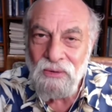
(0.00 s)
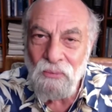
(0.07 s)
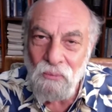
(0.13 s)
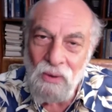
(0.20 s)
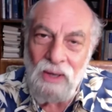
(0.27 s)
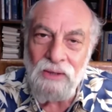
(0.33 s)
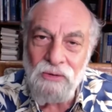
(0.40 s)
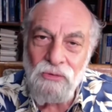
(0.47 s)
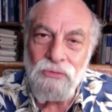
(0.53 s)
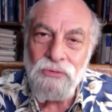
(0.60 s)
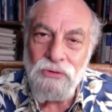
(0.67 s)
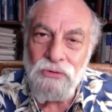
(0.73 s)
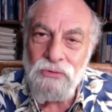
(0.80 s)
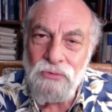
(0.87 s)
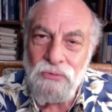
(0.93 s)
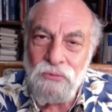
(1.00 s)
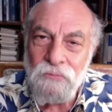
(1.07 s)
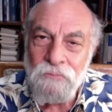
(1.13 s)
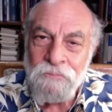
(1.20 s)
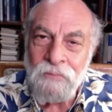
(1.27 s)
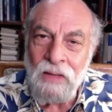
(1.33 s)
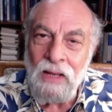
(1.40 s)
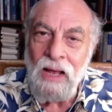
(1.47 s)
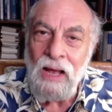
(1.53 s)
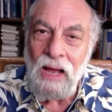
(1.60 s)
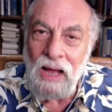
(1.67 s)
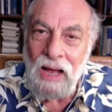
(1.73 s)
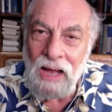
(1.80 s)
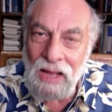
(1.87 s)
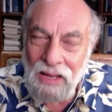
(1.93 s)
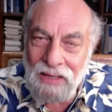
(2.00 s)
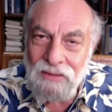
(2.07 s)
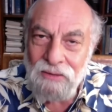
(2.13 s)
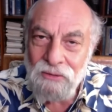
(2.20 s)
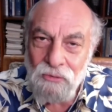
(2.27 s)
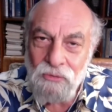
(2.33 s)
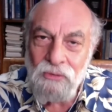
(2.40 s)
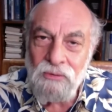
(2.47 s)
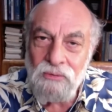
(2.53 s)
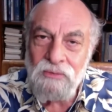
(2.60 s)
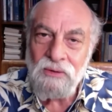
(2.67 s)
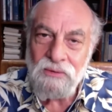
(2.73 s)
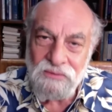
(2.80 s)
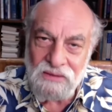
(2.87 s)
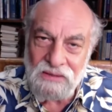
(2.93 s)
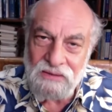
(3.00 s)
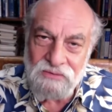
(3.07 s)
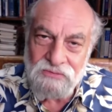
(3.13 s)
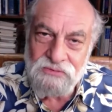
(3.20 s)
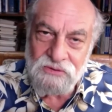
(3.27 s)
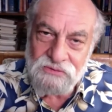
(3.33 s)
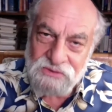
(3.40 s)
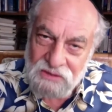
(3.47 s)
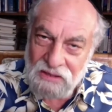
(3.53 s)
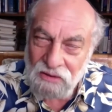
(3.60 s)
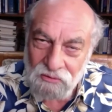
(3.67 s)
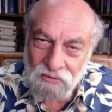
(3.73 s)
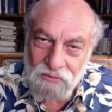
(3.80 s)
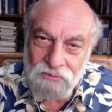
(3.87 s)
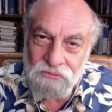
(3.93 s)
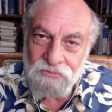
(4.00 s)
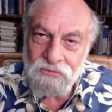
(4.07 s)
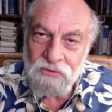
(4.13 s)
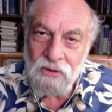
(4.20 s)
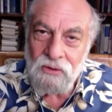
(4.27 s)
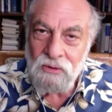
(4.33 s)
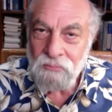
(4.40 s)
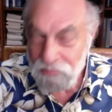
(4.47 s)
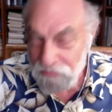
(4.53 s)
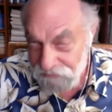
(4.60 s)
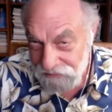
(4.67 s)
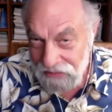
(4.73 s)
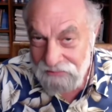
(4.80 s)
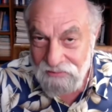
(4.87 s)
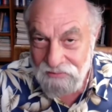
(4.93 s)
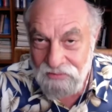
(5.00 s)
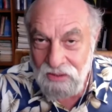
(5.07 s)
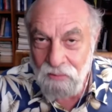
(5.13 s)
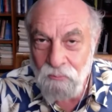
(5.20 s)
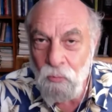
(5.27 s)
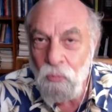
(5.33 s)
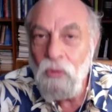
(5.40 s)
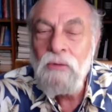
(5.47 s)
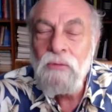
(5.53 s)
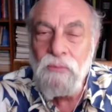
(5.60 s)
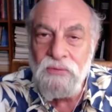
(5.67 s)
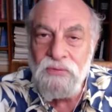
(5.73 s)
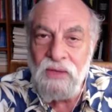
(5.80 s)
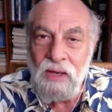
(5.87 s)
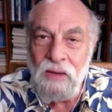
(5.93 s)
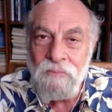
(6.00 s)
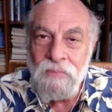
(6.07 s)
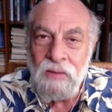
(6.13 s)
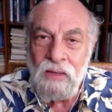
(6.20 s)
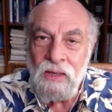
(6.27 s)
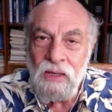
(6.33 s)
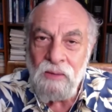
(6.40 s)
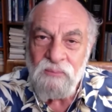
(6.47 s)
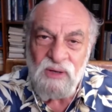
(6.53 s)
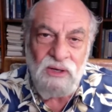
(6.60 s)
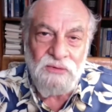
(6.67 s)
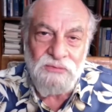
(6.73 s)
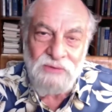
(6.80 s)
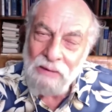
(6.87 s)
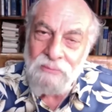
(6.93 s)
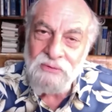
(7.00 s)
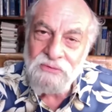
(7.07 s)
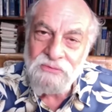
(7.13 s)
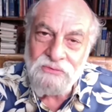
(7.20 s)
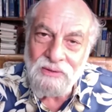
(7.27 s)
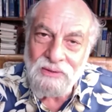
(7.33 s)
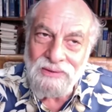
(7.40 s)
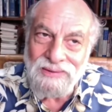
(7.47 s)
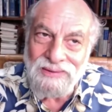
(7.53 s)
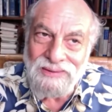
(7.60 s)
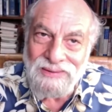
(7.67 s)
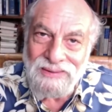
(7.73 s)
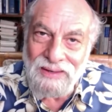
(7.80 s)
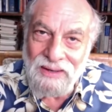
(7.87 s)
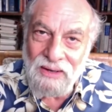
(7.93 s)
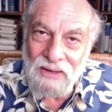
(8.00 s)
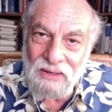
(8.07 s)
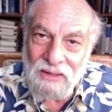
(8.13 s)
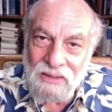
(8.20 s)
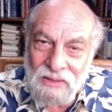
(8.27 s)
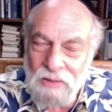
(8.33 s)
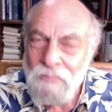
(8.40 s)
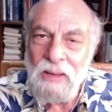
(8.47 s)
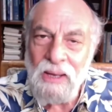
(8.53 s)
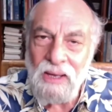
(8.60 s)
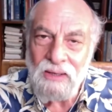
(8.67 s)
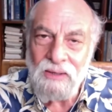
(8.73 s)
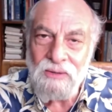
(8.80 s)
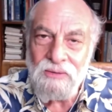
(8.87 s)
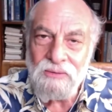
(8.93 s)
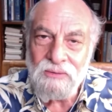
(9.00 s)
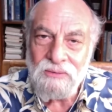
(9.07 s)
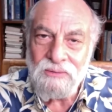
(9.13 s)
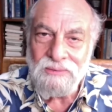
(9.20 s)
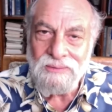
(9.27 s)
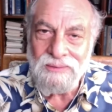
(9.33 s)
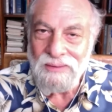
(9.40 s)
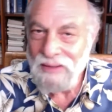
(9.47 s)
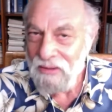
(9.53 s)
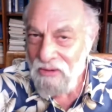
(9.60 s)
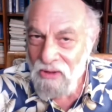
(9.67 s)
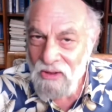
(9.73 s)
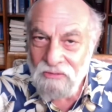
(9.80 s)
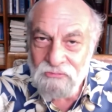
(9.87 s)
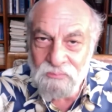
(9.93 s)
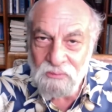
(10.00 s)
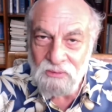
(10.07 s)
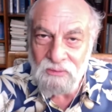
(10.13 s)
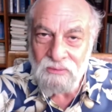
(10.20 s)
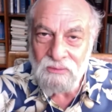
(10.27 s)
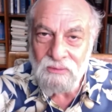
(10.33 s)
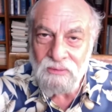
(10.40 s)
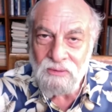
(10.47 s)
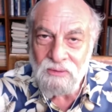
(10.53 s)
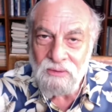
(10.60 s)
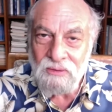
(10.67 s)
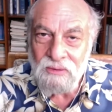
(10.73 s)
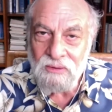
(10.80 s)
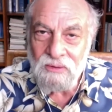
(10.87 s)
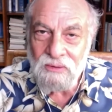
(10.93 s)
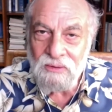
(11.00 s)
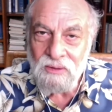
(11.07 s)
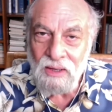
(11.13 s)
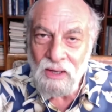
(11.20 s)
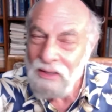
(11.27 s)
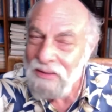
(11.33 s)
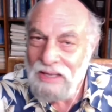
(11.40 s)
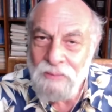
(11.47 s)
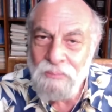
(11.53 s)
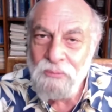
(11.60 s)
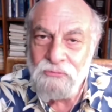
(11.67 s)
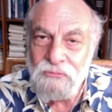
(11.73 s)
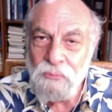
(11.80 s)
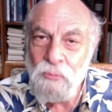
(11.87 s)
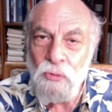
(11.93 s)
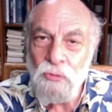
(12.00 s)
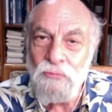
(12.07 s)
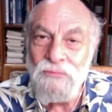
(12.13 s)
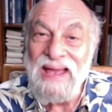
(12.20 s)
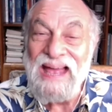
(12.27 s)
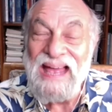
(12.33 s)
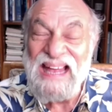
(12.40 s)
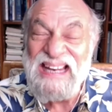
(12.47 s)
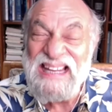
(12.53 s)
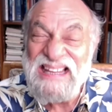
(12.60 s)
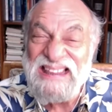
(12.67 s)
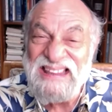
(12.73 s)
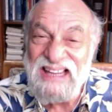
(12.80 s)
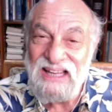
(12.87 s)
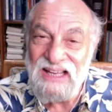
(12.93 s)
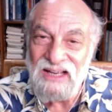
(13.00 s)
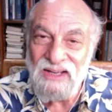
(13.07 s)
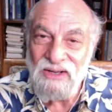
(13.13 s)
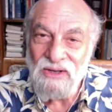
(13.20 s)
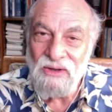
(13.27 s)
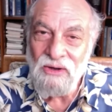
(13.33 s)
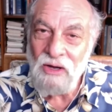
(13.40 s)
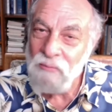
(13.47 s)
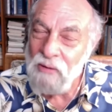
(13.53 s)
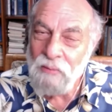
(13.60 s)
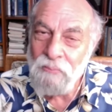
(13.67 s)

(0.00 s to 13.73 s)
Y-O-U. I learned these skills, perfected them, worked with them, because I was in a bed, in a hospital, unable to move anything on my